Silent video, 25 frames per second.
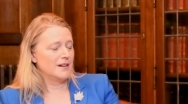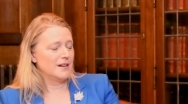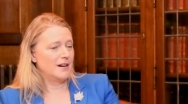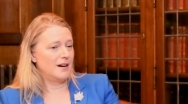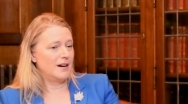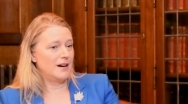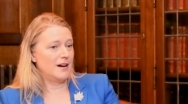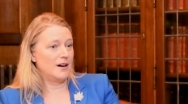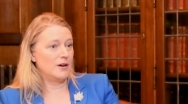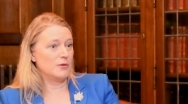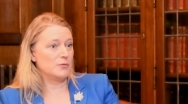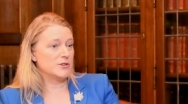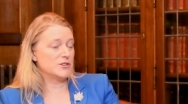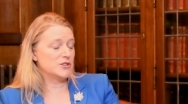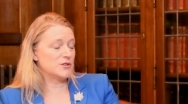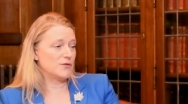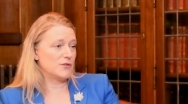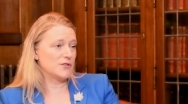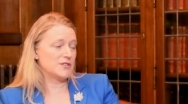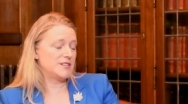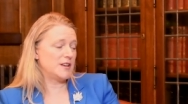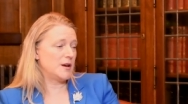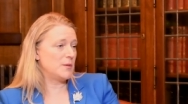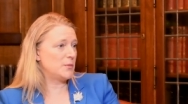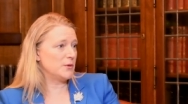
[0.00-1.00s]
uh, which, for
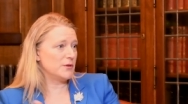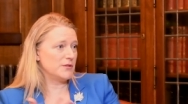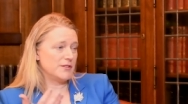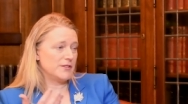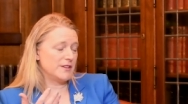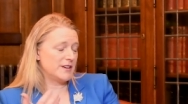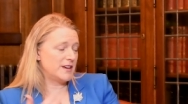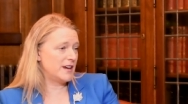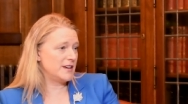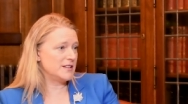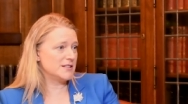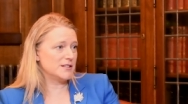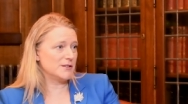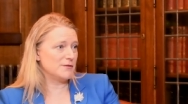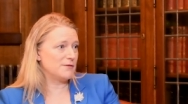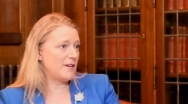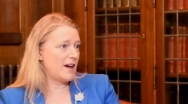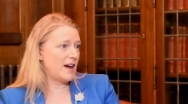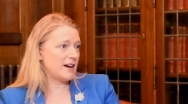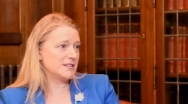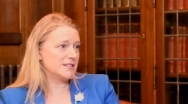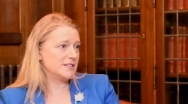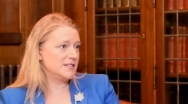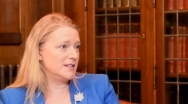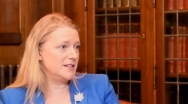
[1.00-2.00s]
example, in the case of
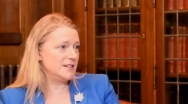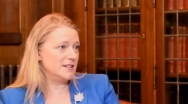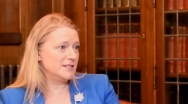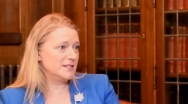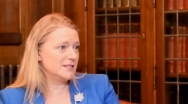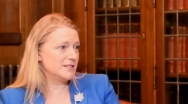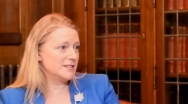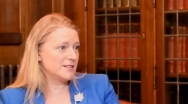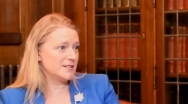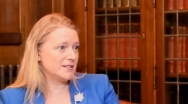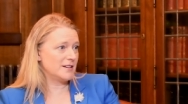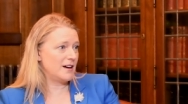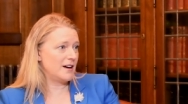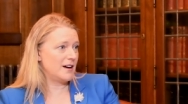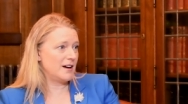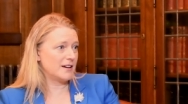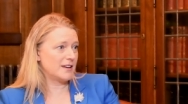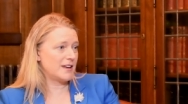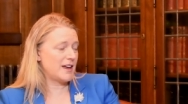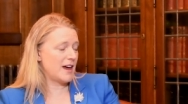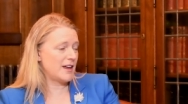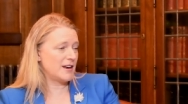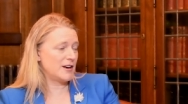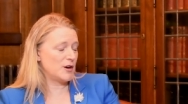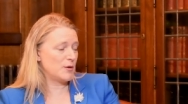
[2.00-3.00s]
vaccines, uh,
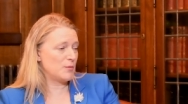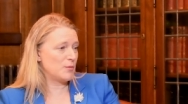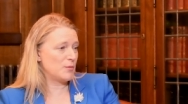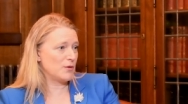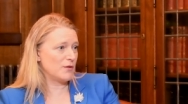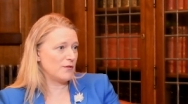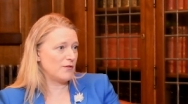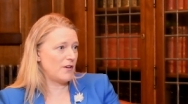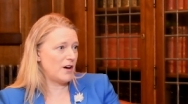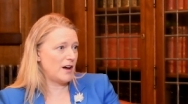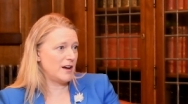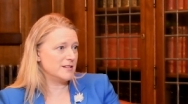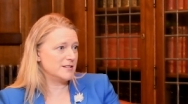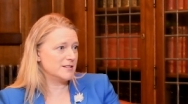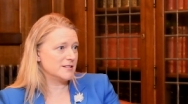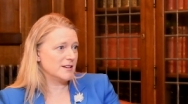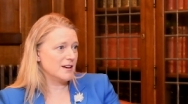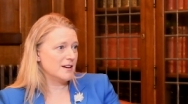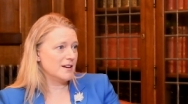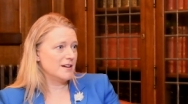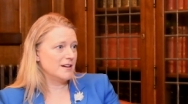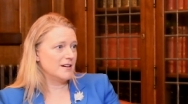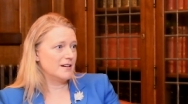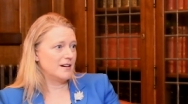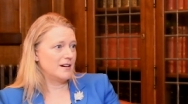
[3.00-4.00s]
Canada provides
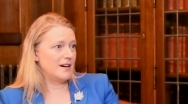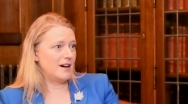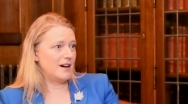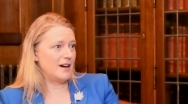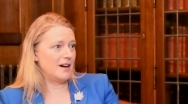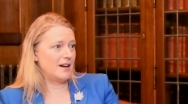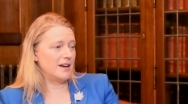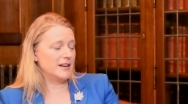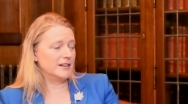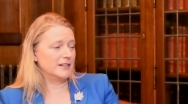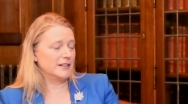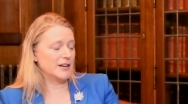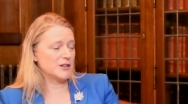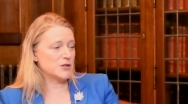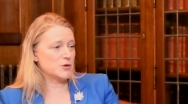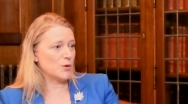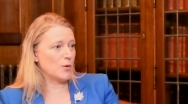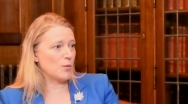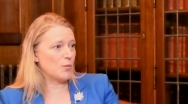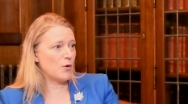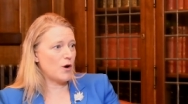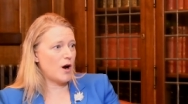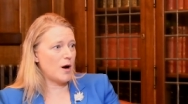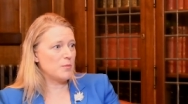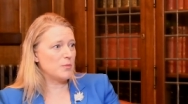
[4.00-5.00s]
uh, intellectual
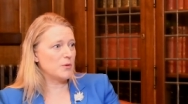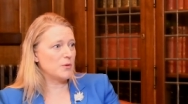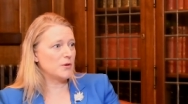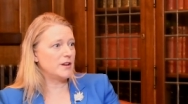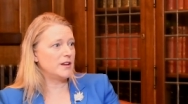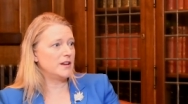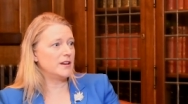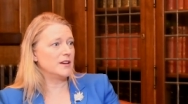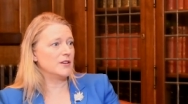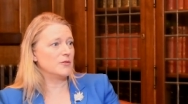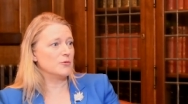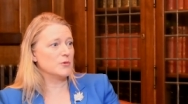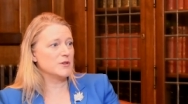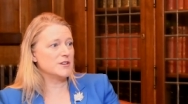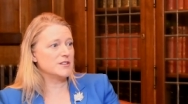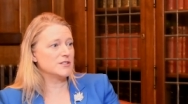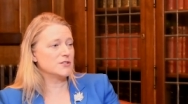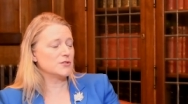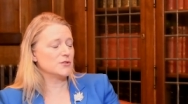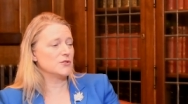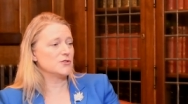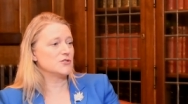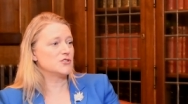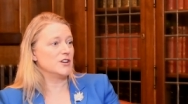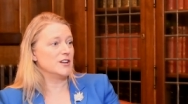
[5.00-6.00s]
property and
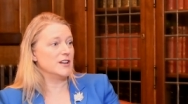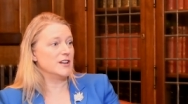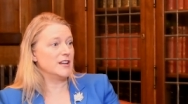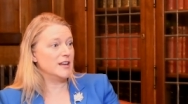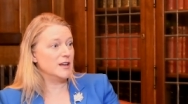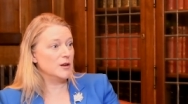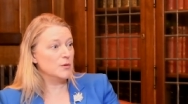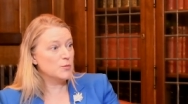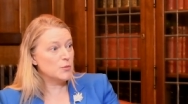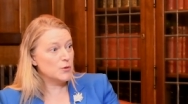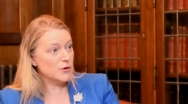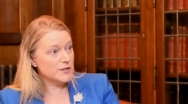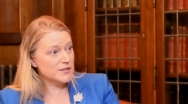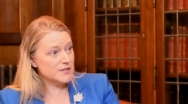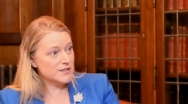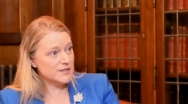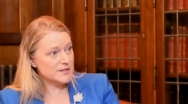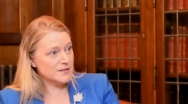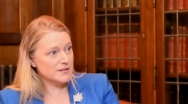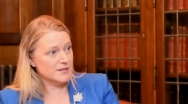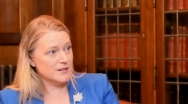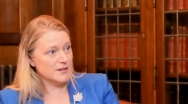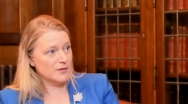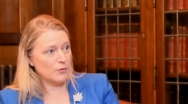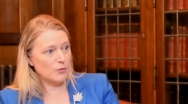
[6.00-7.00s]
research and
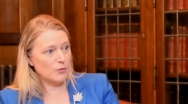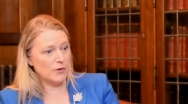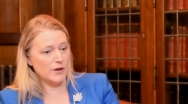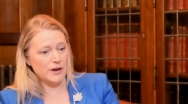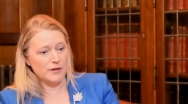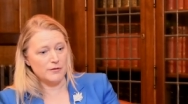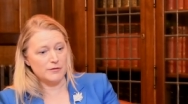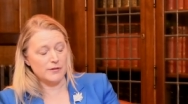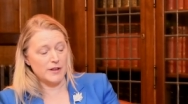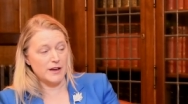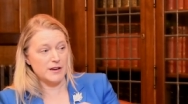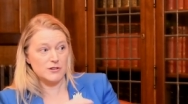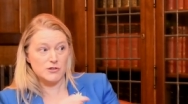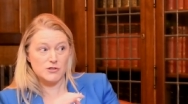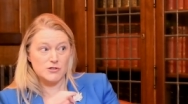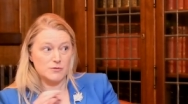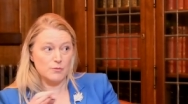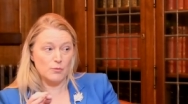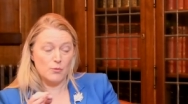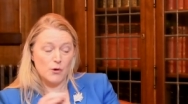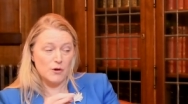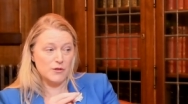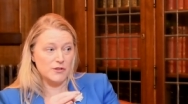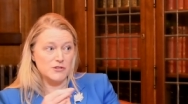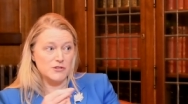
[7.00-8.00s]
inputs, one of like
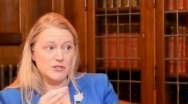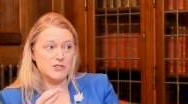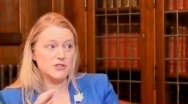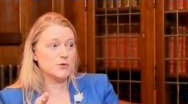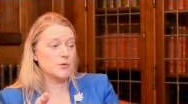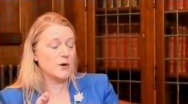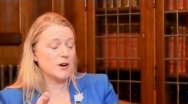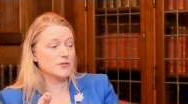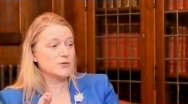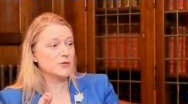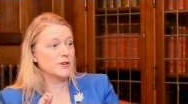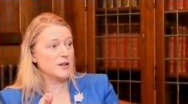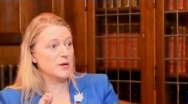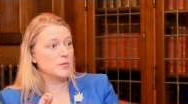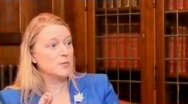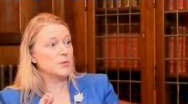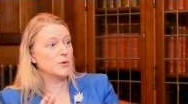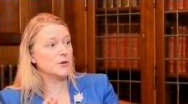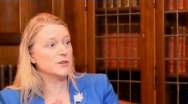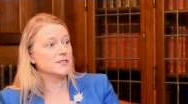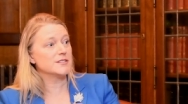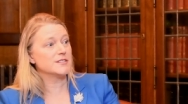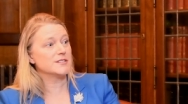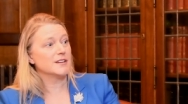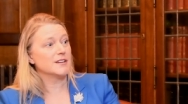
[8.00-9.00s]
more than 200
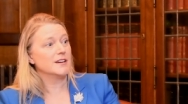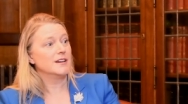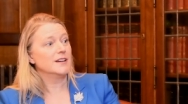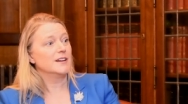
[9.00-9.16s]
inputs